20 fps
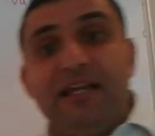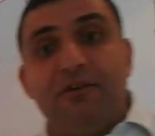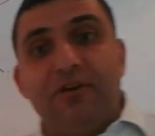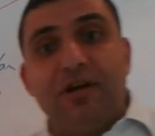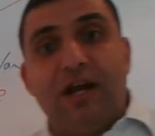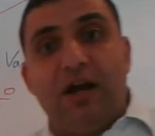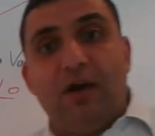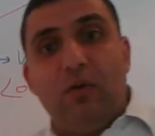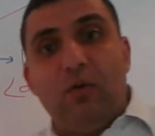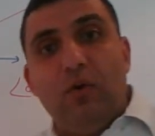
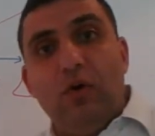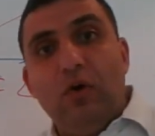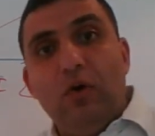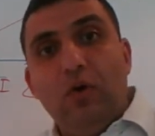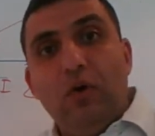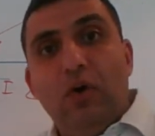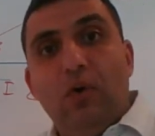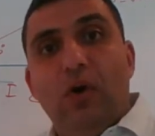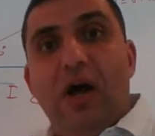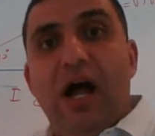now?
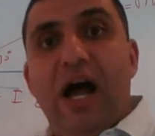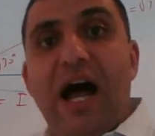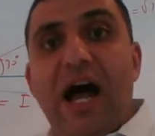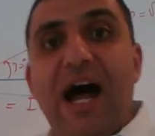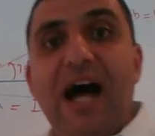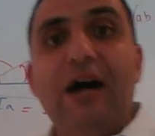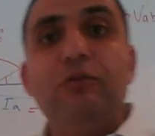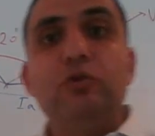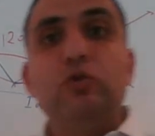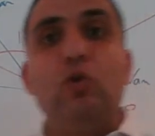
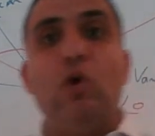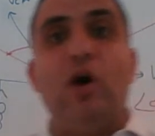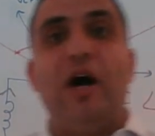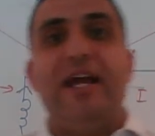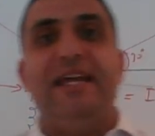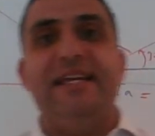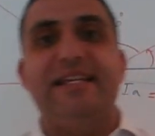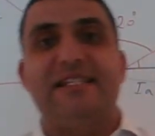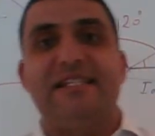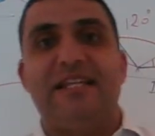How do I
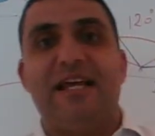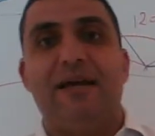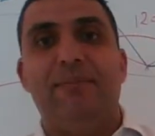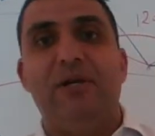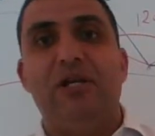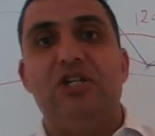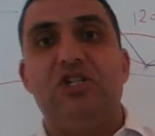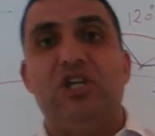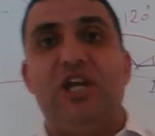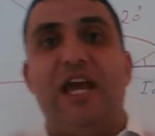
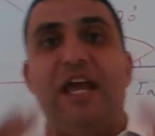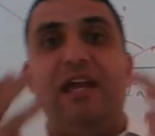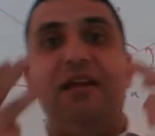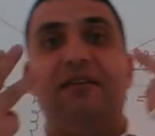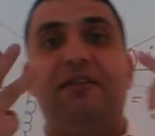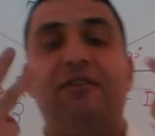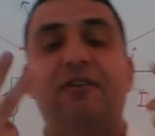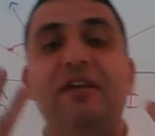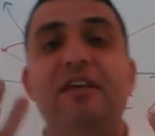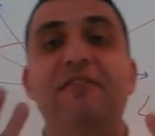establish a
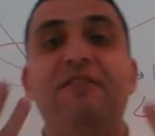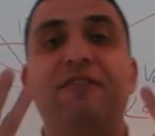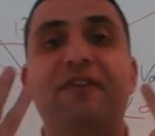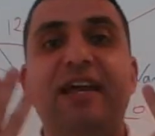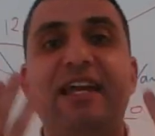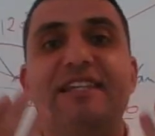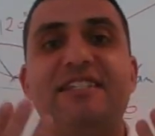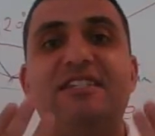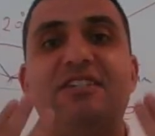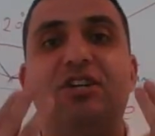
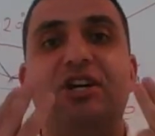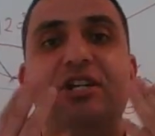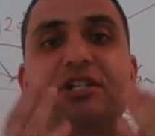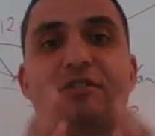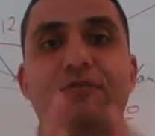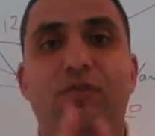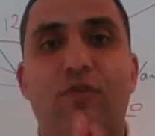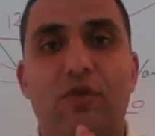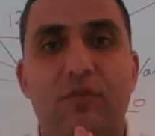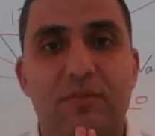three-phase
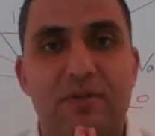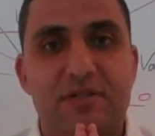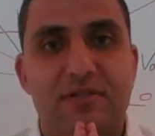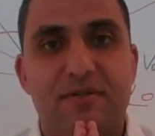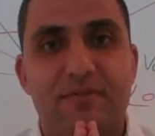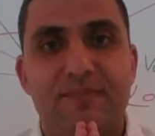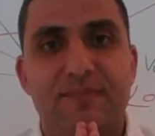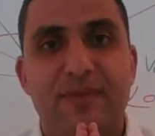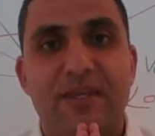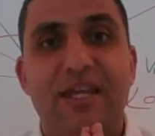transformers
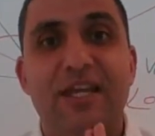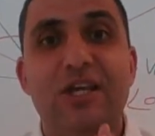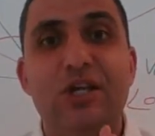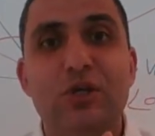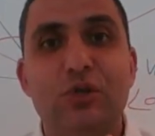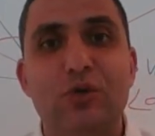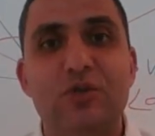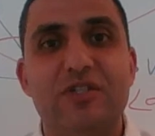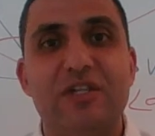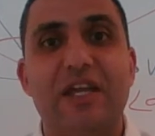
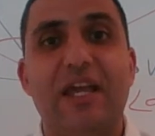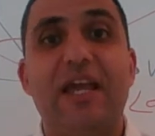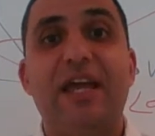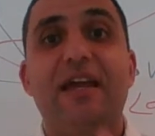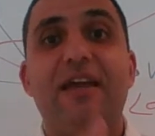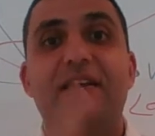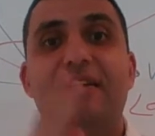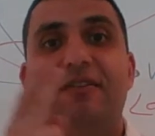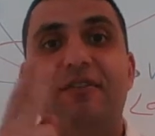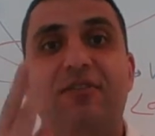using
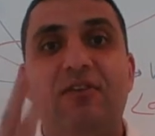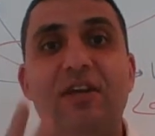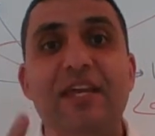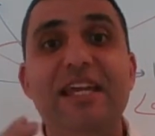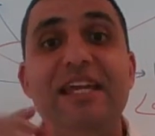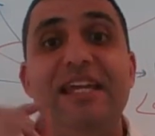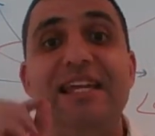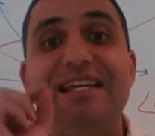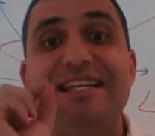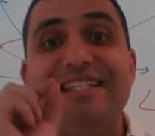
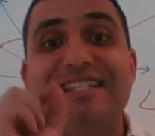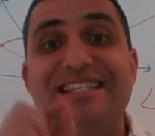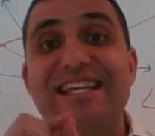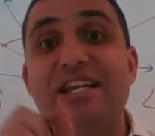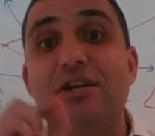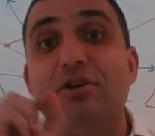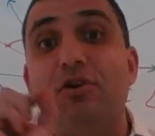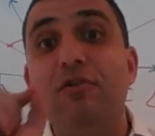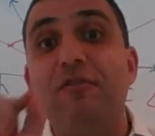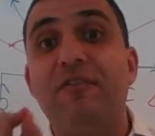three
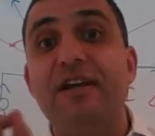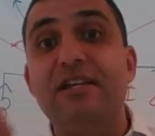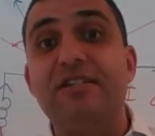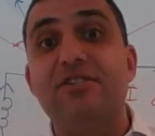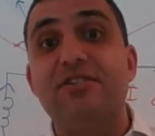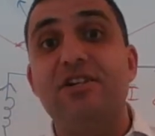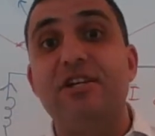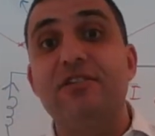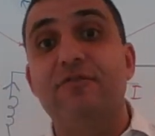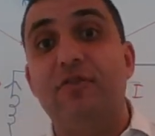single-phase
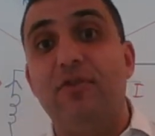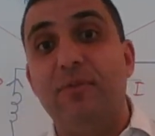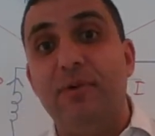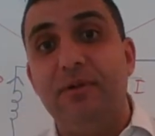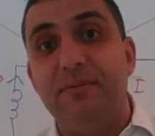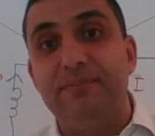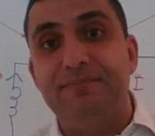transformers?